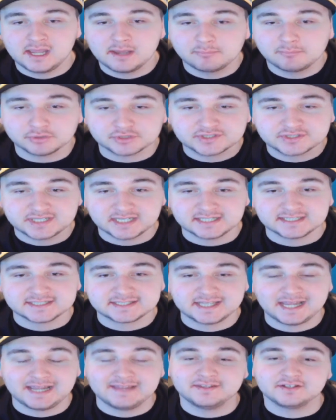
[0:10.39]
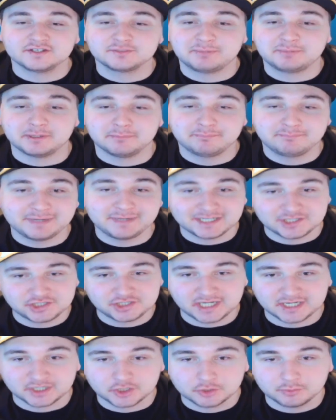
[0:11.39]
But since then, there's been a big
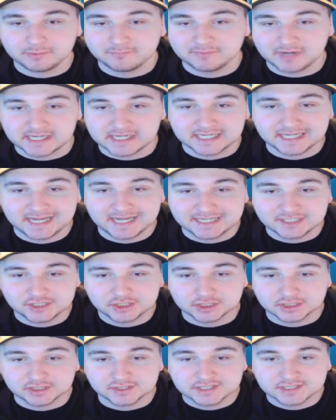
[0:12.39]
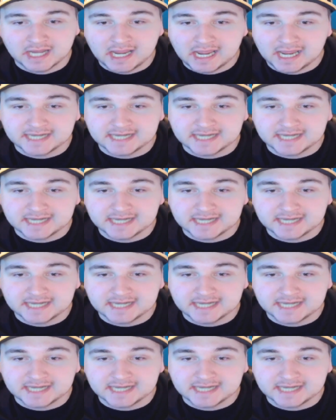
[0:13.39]
shake-up in regulations.